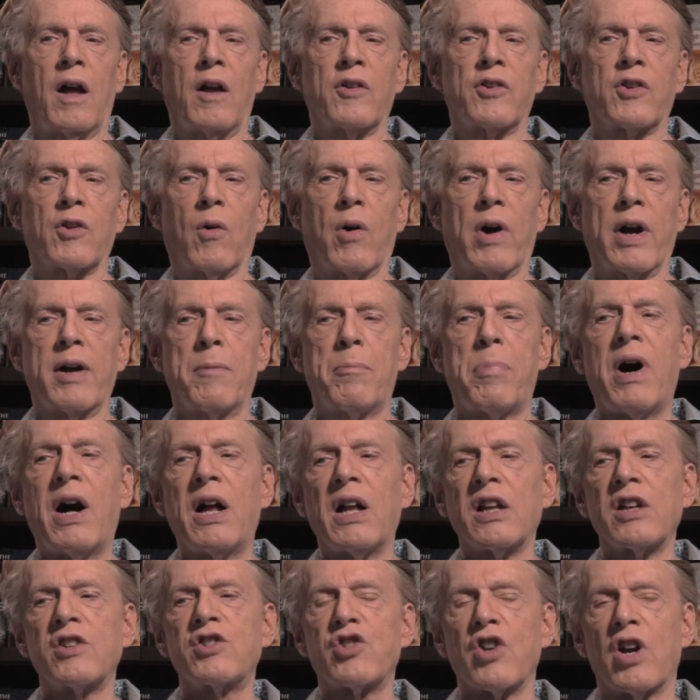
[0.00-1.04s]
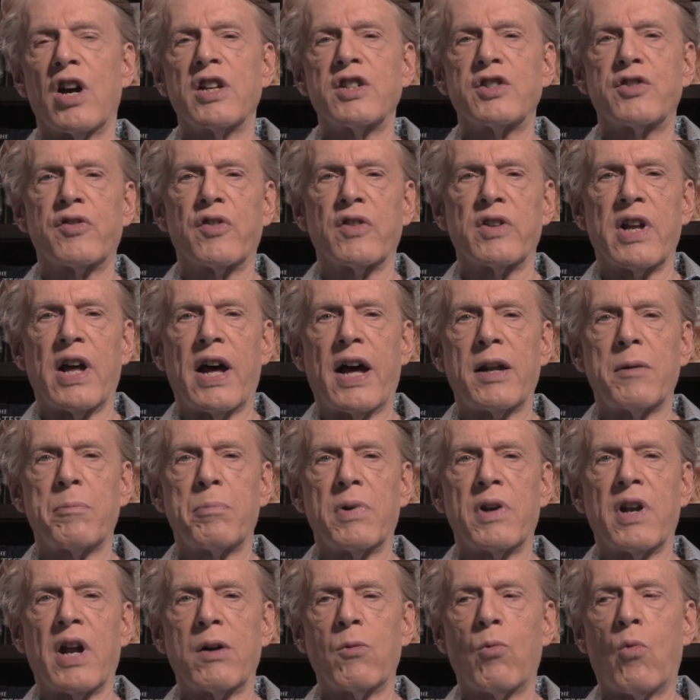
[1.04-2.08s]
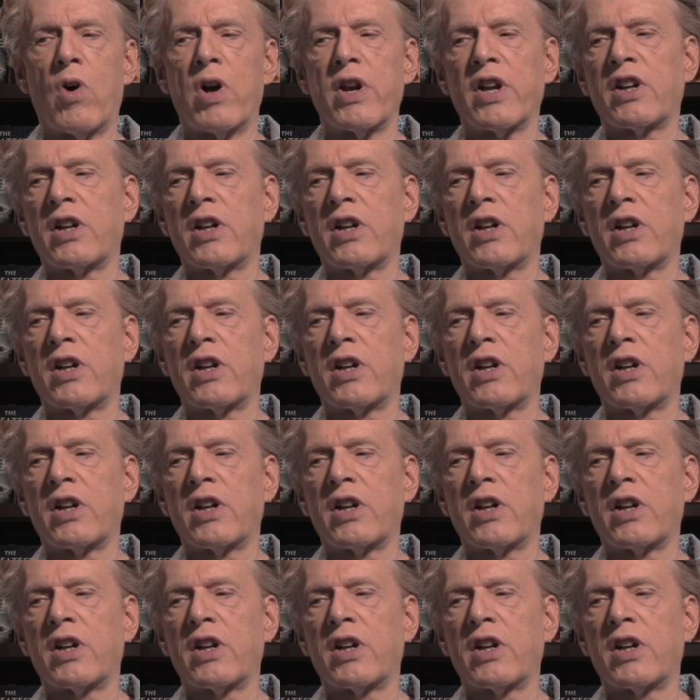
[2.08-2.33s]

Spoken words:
So I apologize for that, but I want